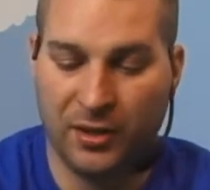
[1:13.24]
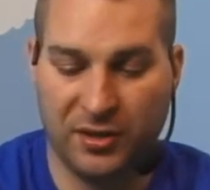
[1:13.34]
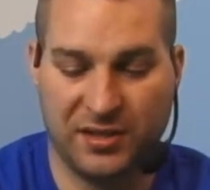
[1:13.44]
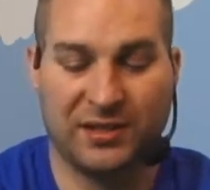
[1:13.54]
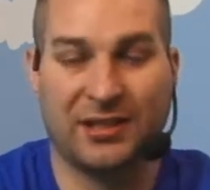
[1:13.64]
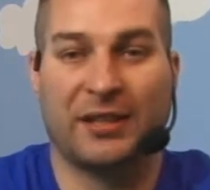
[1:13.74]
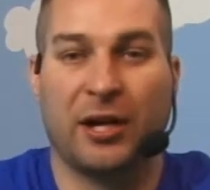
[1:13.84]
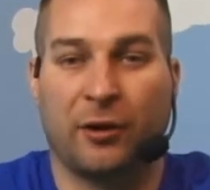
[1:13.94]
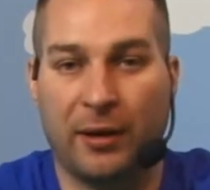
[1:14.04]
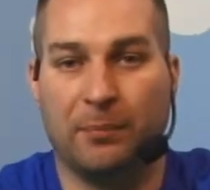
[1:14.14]
You can see it's got
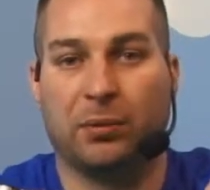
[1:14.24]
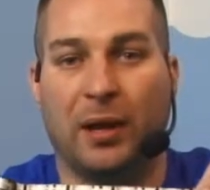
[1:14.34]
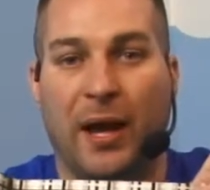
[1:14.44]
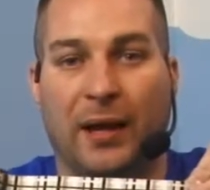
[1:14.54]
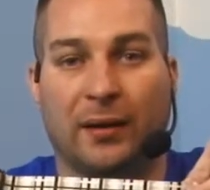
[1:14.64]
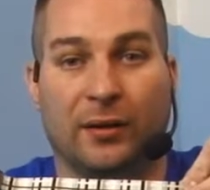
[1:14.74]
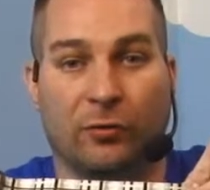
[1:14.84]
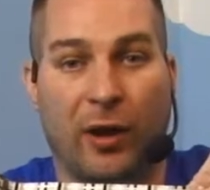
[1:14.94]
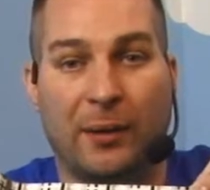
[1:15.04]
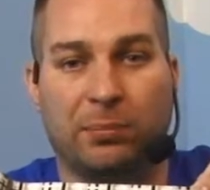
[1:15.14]
that great plaid,
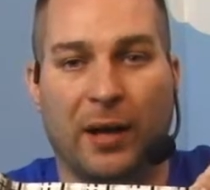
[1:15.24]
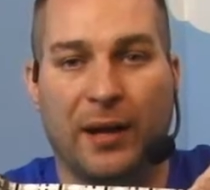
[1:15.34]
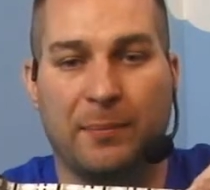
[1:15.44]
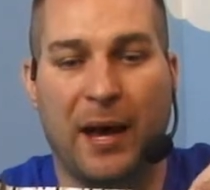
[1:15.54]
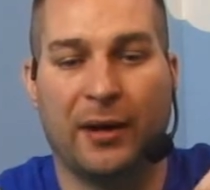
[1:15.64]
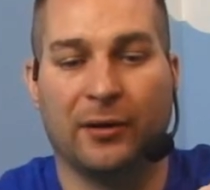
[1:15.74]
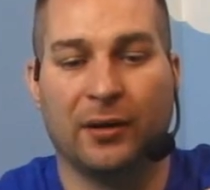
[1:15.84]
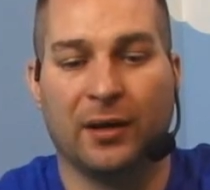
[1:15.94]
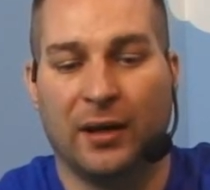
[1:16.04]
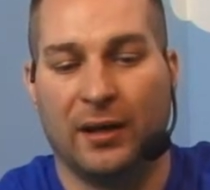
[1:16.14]
the rad plaid pattern,
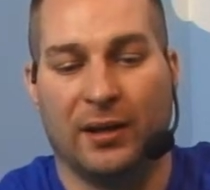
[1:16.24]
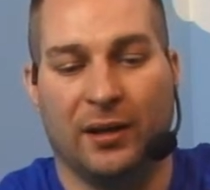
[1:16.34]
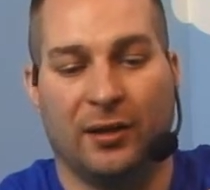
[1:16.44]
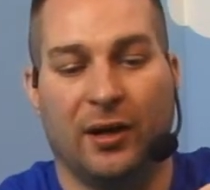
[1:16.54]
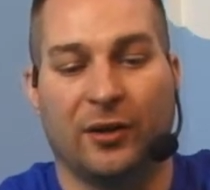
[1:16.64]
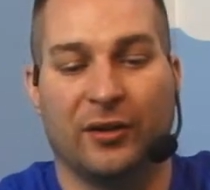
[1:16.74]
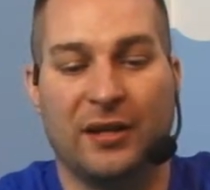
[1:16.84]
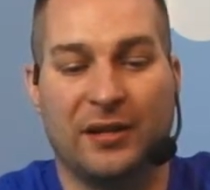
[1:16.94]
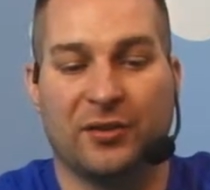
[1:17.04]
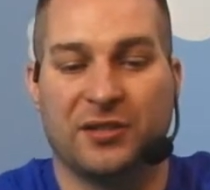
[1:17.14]
and then
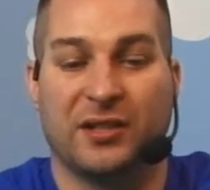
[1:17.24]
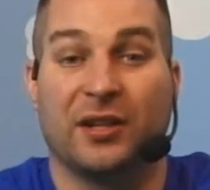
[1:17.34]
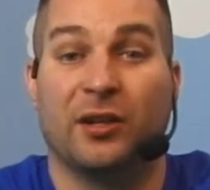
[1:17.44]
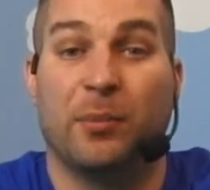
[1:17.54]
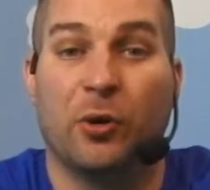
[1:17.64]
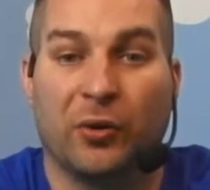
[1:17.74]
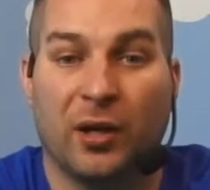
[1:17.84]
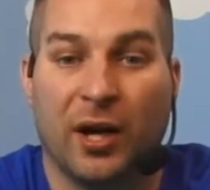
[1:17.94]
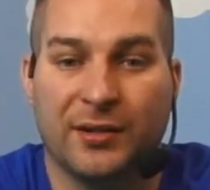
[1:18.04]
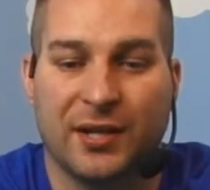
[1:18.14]
underneath you'll see the little
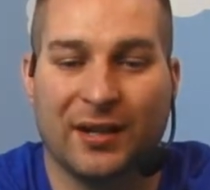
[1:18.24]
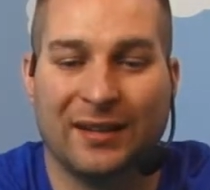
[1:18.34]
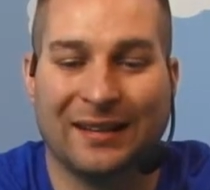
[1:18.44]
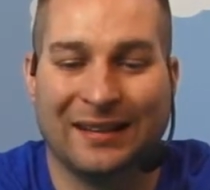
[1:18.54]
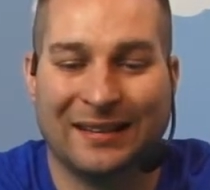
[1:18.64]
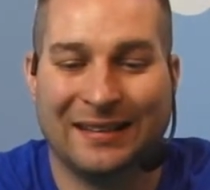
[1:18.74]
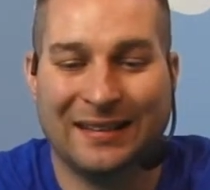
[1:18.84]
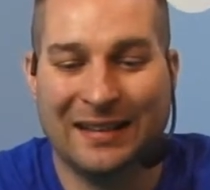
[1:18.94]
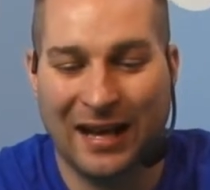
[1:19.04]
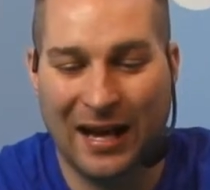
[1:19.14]
polka
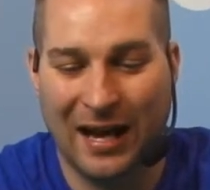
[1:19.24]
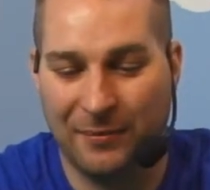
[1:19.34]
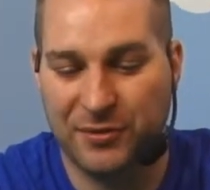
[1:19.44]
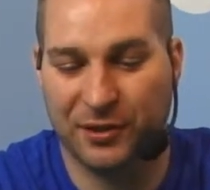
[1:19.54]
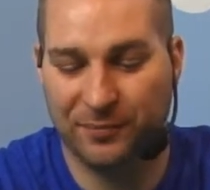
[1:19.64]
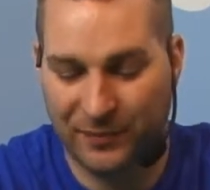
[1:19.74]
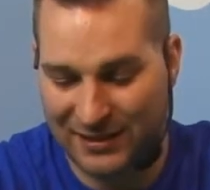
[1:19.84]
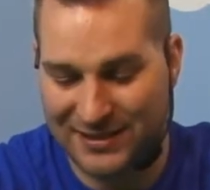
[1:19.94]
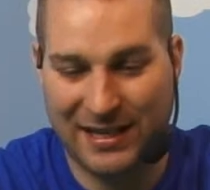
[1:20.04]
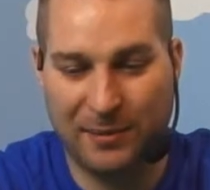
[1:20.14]
dots. So
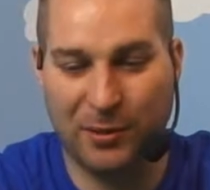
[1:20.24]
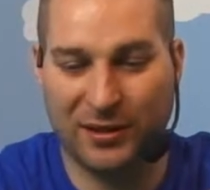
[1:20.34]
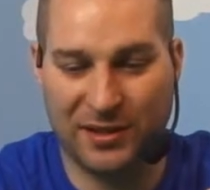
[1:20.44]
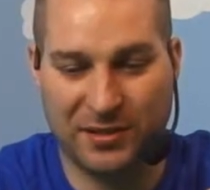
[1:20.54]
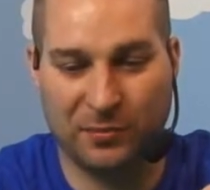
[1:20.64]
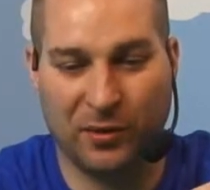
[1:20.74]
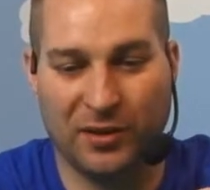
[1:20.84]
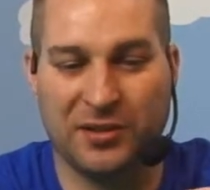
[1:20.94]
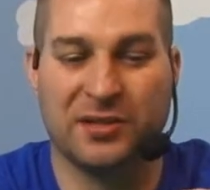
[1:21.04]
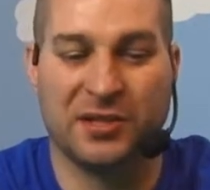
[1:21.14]
that's the same on this
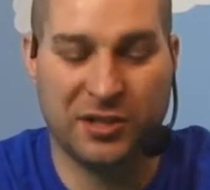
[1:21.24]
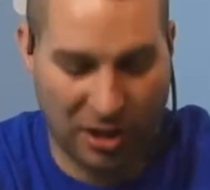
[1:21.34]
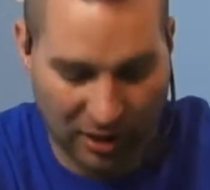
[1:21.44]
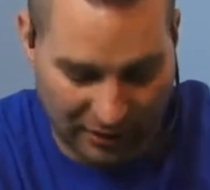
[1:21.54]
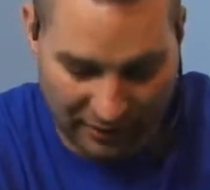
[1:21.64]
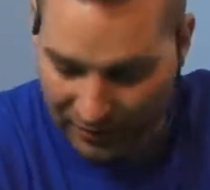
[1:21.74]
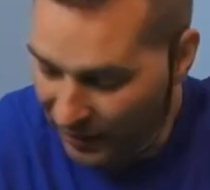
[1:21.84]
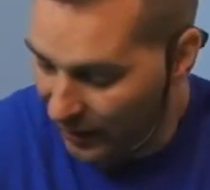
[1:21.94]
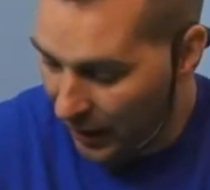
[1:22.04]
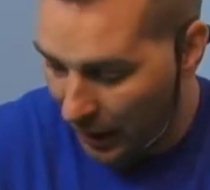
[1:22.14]
one. This is the chocolate.
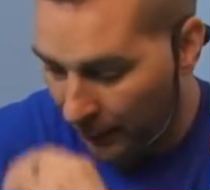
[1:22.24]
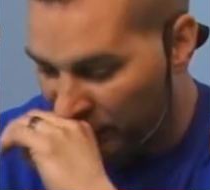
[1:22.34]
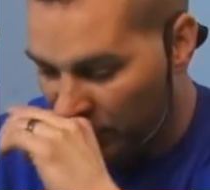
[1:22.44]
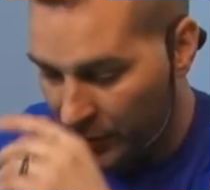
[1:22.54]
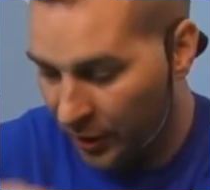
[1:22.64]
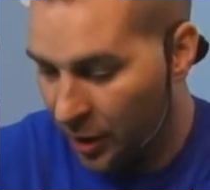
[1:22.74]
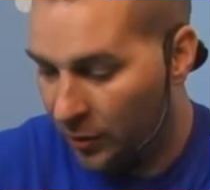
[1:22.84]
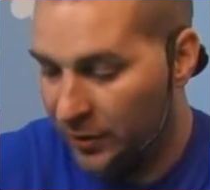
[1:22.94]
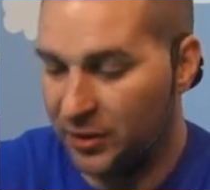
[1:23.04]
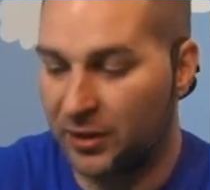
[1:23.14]
If you were to
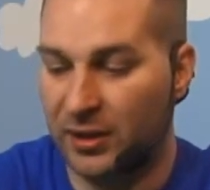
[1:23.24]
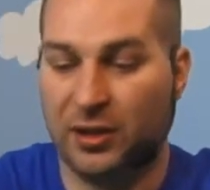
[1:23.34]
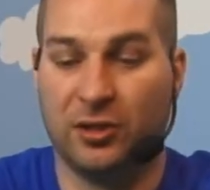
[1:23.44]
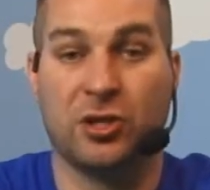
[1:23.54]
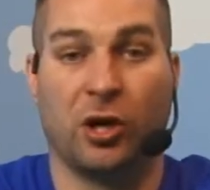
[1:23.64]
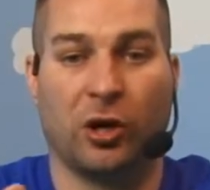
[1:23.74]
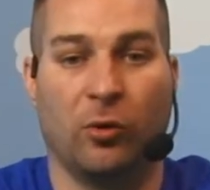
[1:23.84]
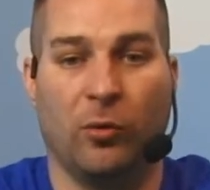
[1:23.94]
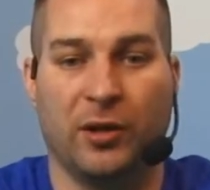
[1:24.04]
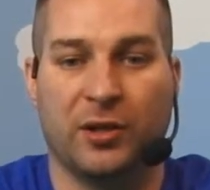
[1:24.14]
go into the
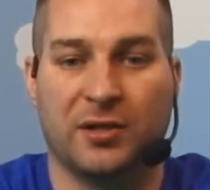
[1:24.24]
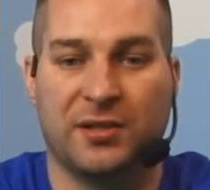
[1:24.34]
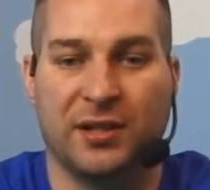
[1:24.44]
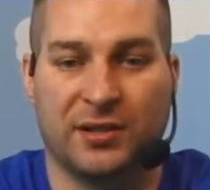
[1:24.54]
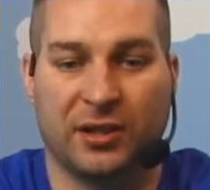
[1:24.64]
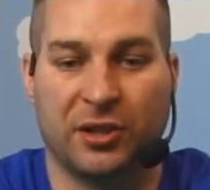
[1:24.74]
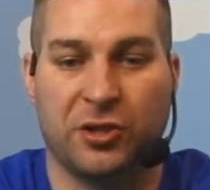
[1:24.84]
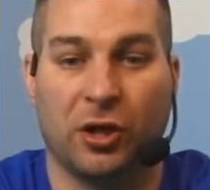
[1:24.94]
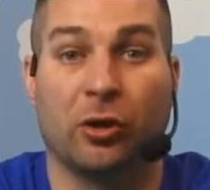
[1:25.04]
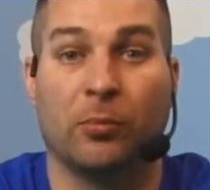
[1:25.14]
charcoal one, you can see it's got the
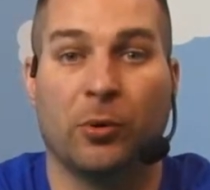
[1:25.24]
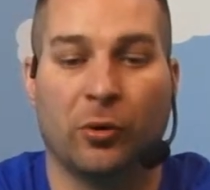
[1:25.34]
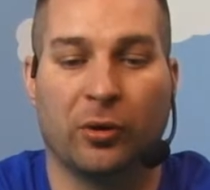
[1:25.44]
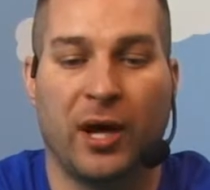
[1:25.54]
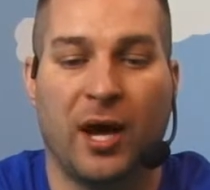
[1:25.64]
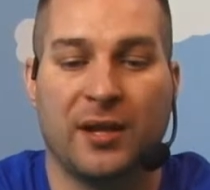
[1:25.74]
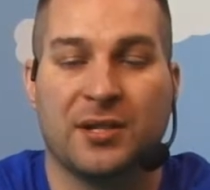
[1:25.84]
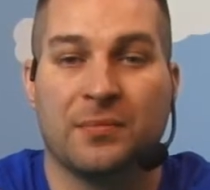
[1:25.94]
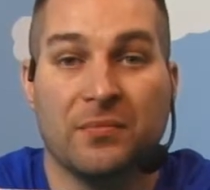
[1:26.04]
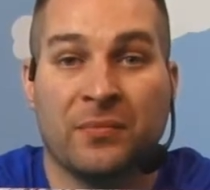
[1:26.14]
charcoal polka
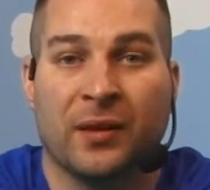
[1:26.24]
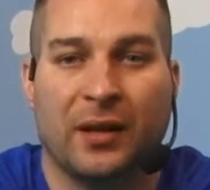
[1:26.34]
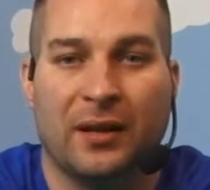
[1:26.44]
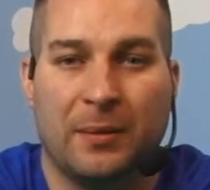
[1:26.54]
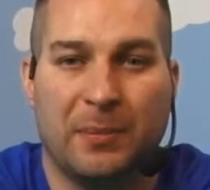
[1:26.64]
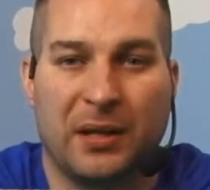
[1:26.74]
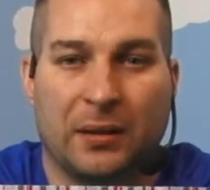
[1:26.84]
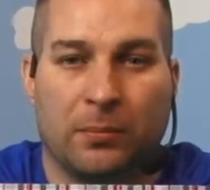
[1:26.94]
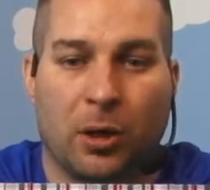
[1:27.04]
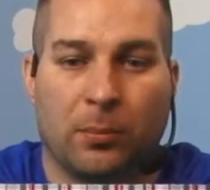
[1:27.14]
dots and kind of the
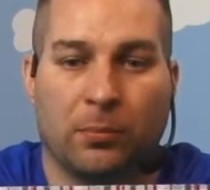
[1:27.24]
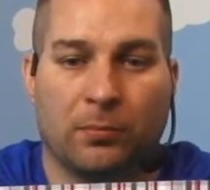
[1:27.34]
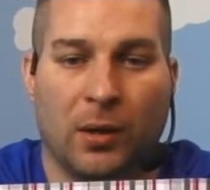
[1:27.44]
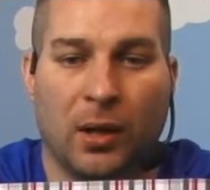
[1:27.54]
pink and purple